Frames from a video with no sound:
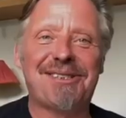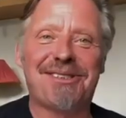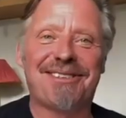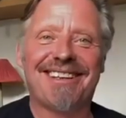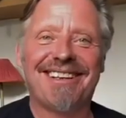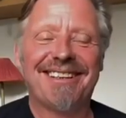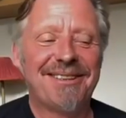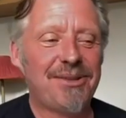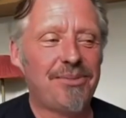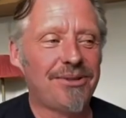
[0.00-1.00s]
you
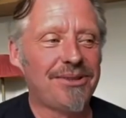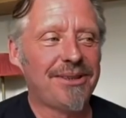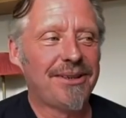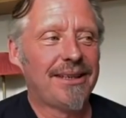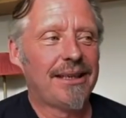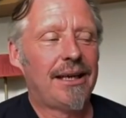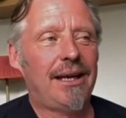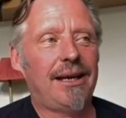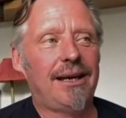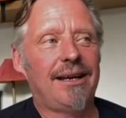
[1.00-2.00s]
wondered.
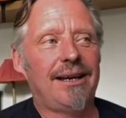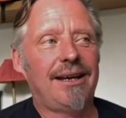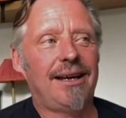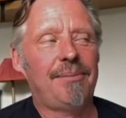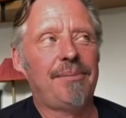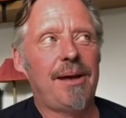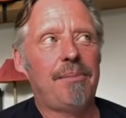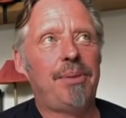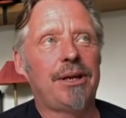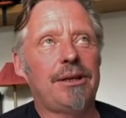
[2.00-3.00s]
And
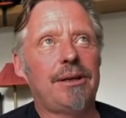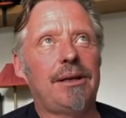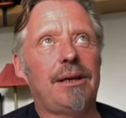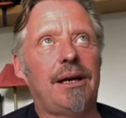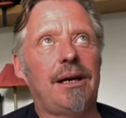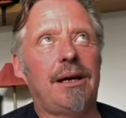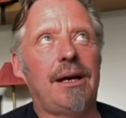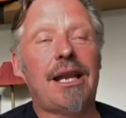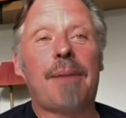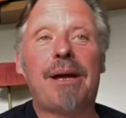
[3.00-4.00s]

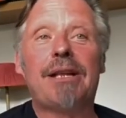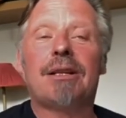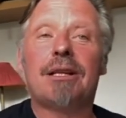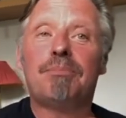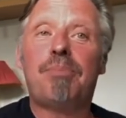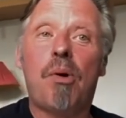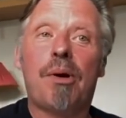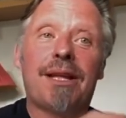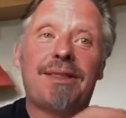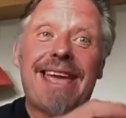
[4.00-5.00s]
I played the little
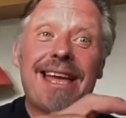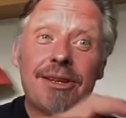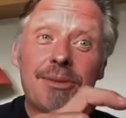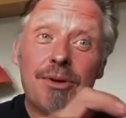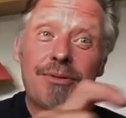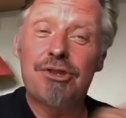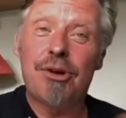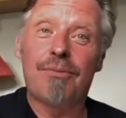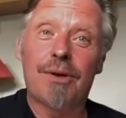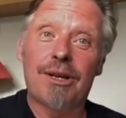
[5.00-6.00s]
boy at the end of the movie.
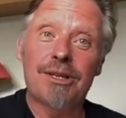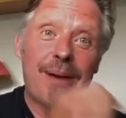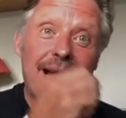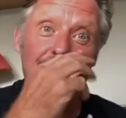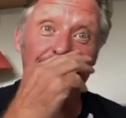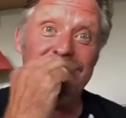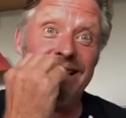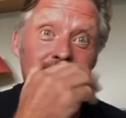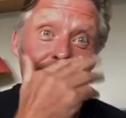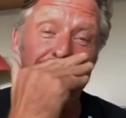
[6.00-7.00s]
John Voight goes back to at the
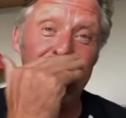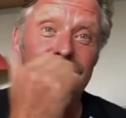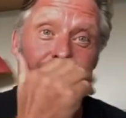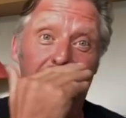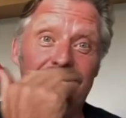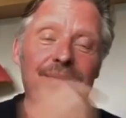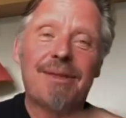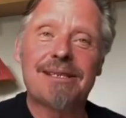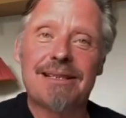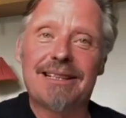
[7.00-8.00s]
end. He goes to his wife, and
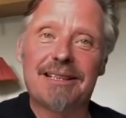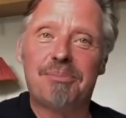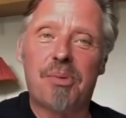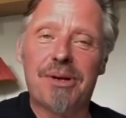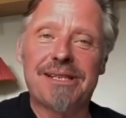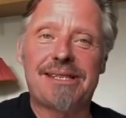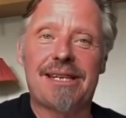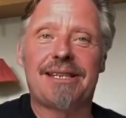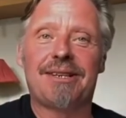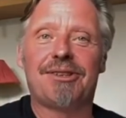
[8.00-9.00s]
there's a little boy
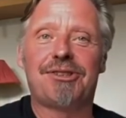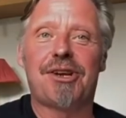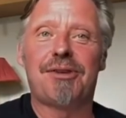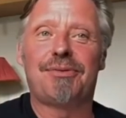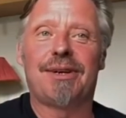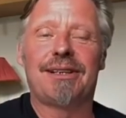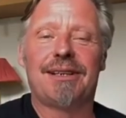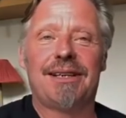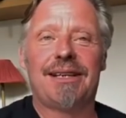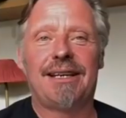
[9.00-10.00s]
sitting on a sofa,
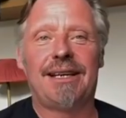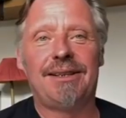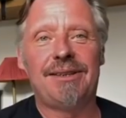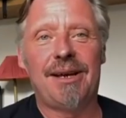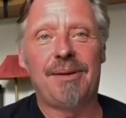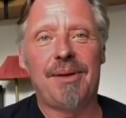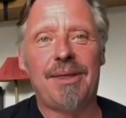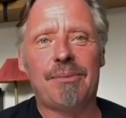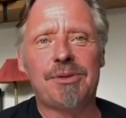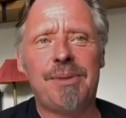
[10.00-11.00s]
and
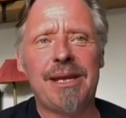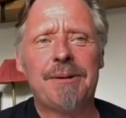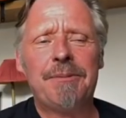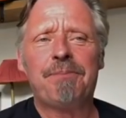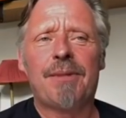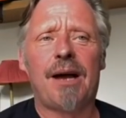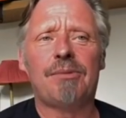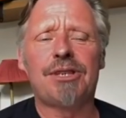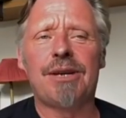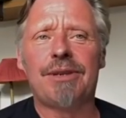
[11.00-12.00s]
that was me. I
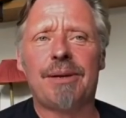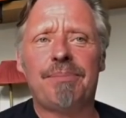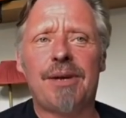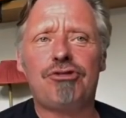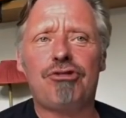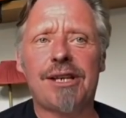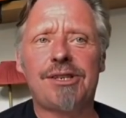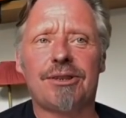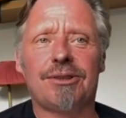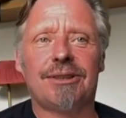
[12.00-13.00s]
was given a
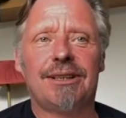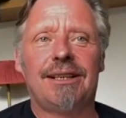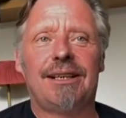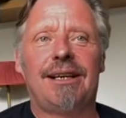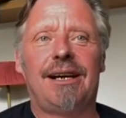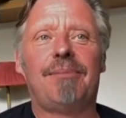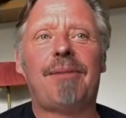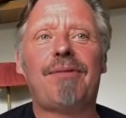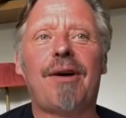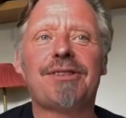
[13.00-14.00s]
tricycle.
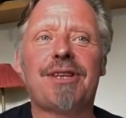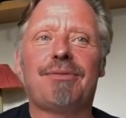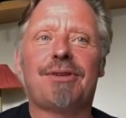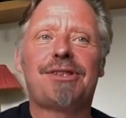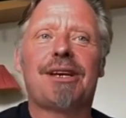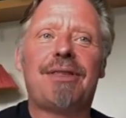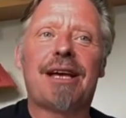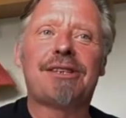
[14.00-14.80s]
My father said, "If you sit on that